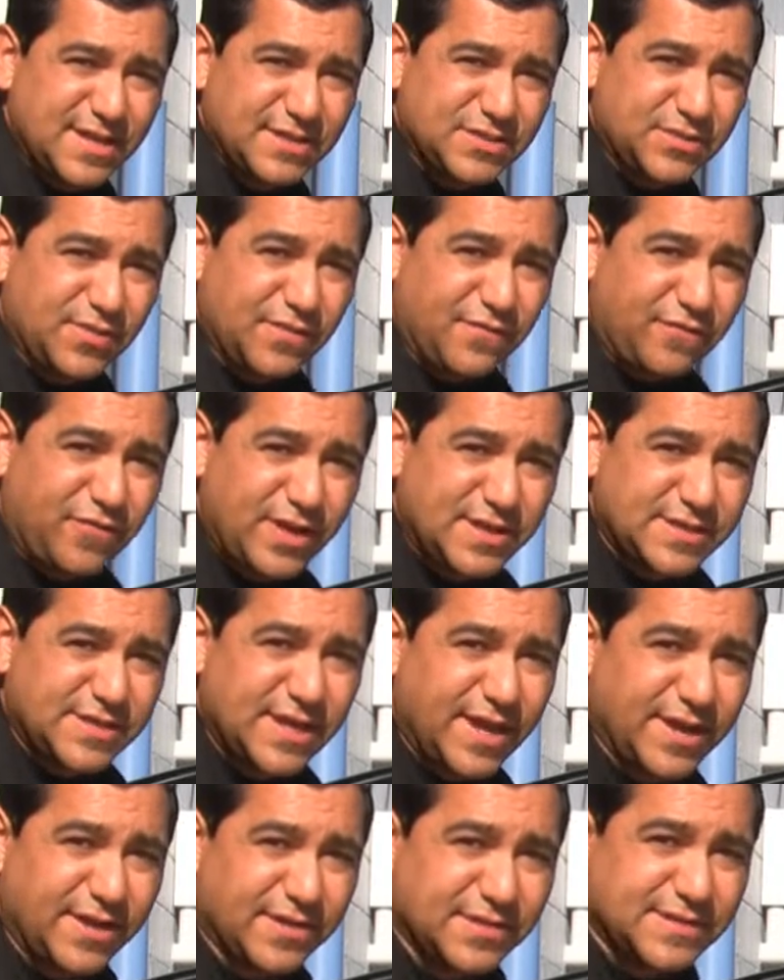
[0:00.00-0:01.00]
So the front
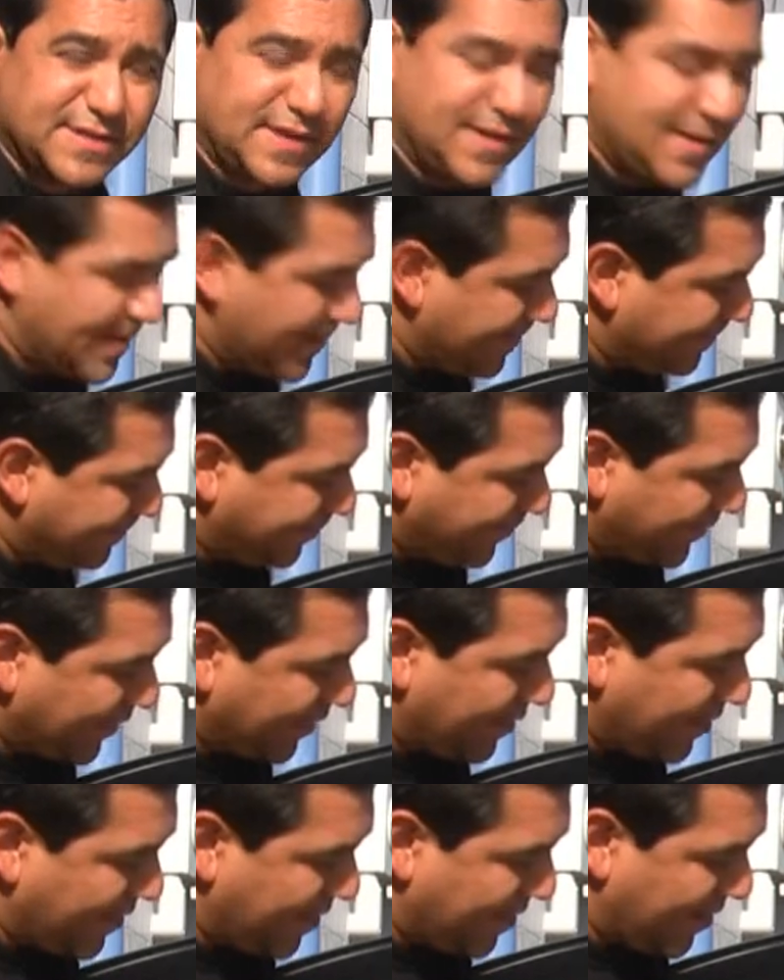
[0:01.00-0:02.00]
tires
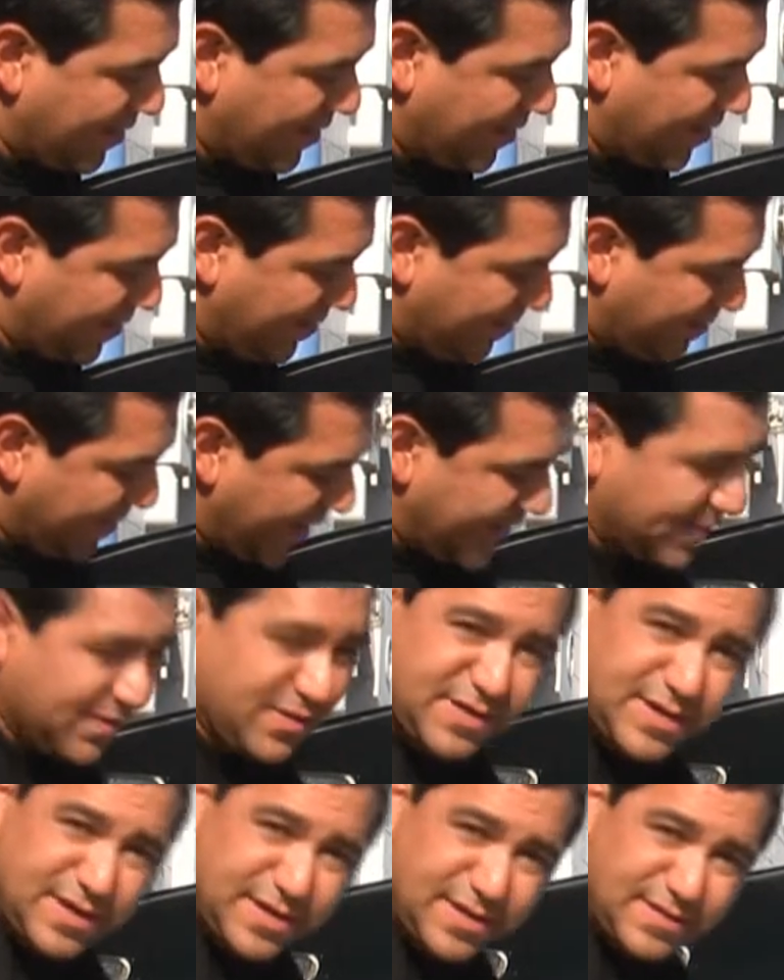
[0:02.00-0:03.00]
may
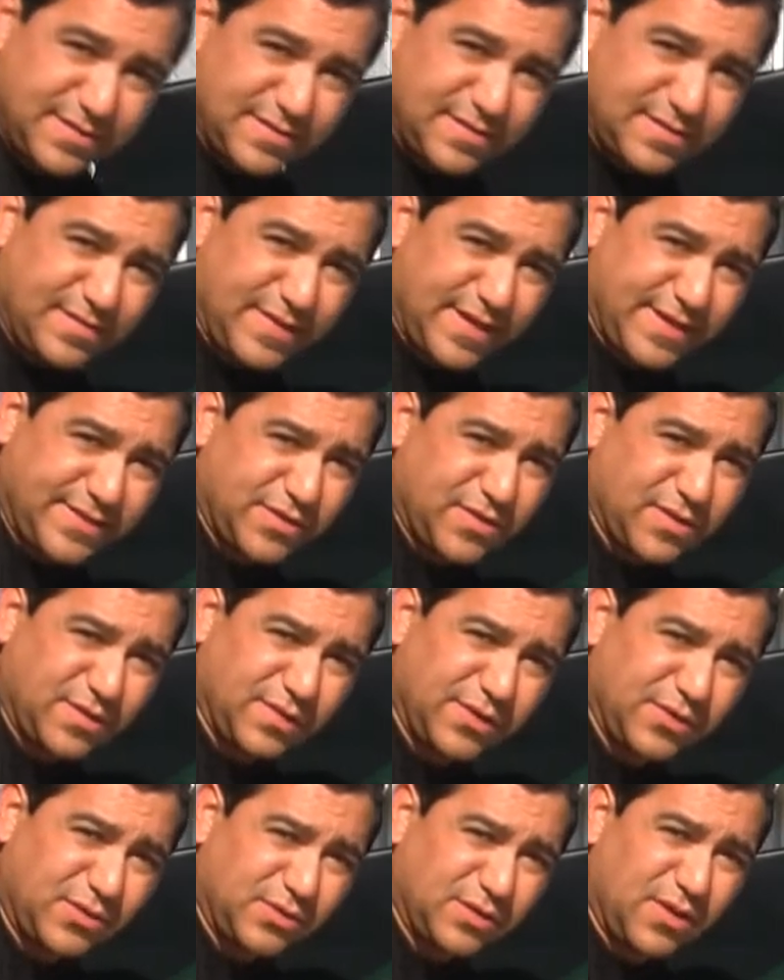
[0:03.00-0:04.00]
look like they're a
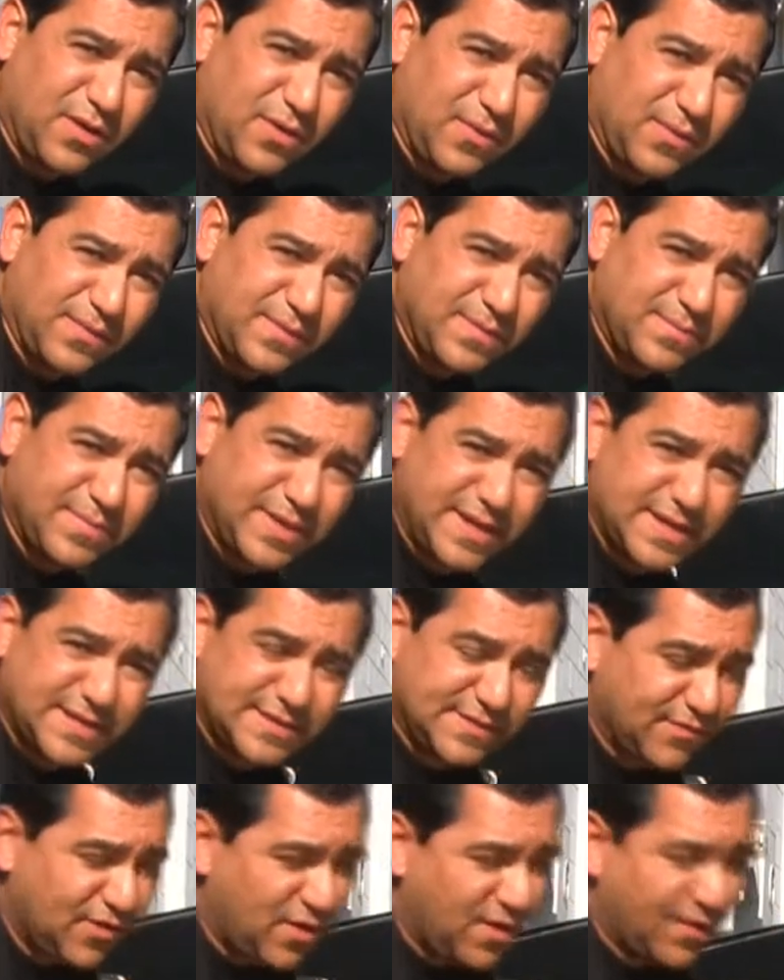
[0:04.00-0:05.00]
little low
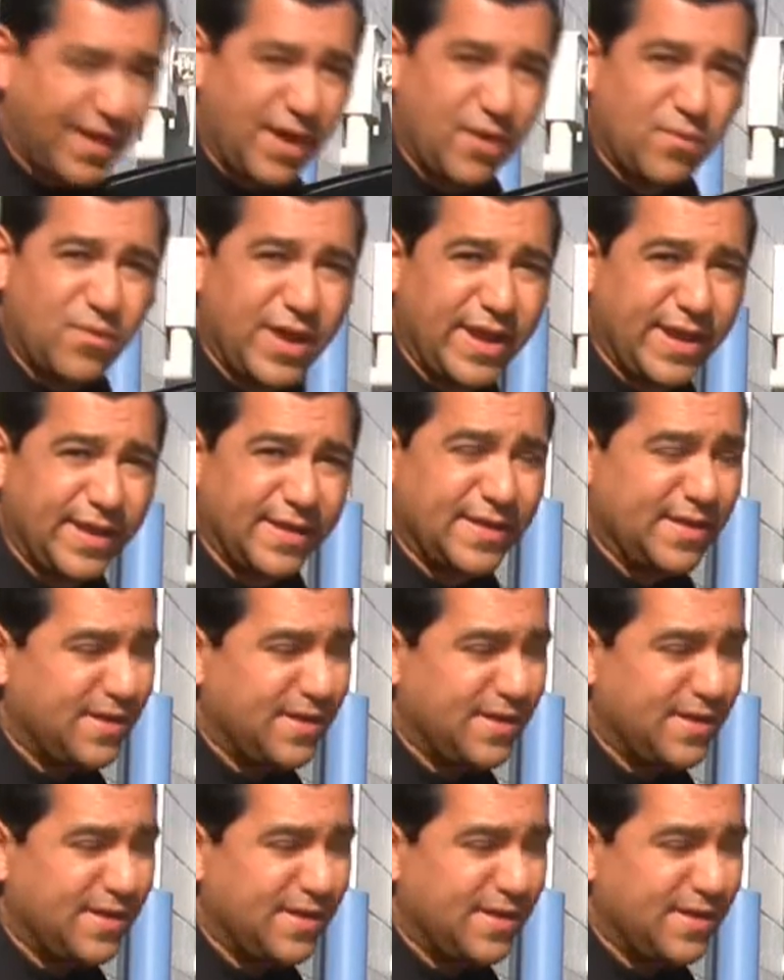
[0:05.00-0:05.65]
because of all that weight,